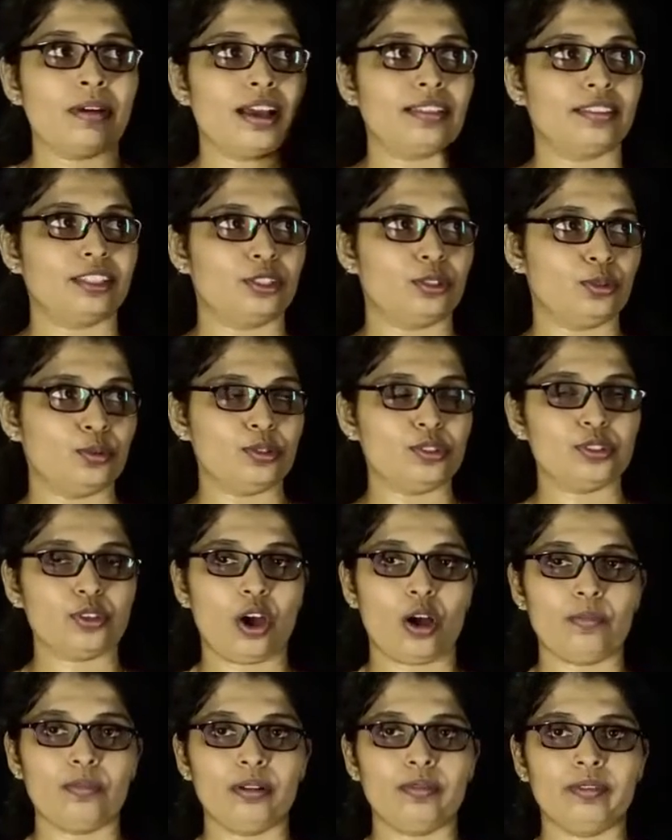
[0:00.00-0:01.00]
and the 2's
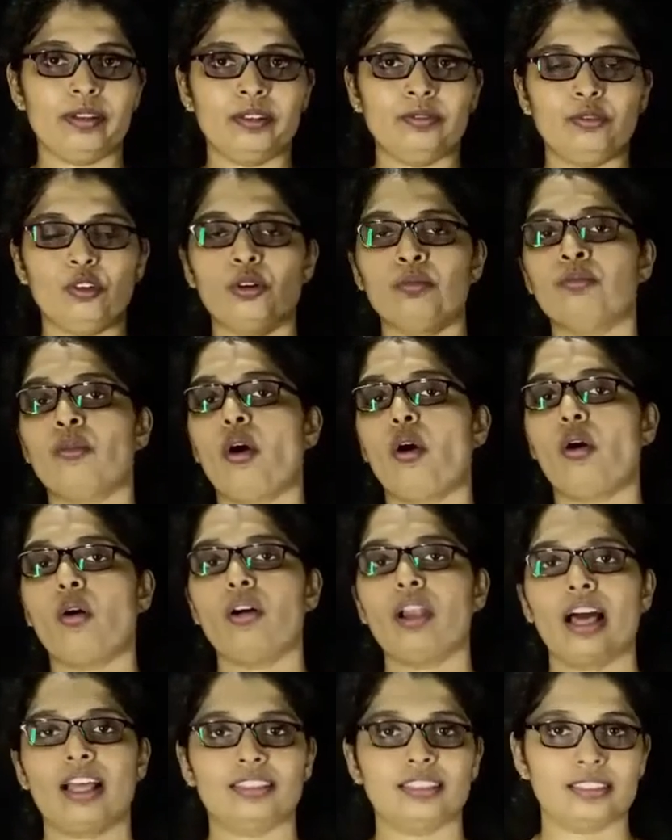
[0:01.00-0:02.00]
complement form all
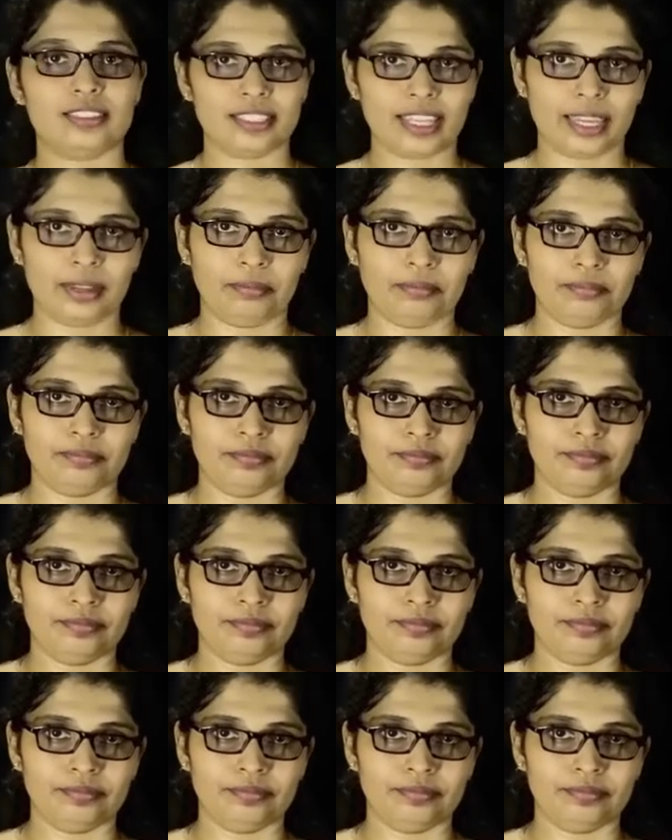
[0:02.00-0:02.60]
are the same.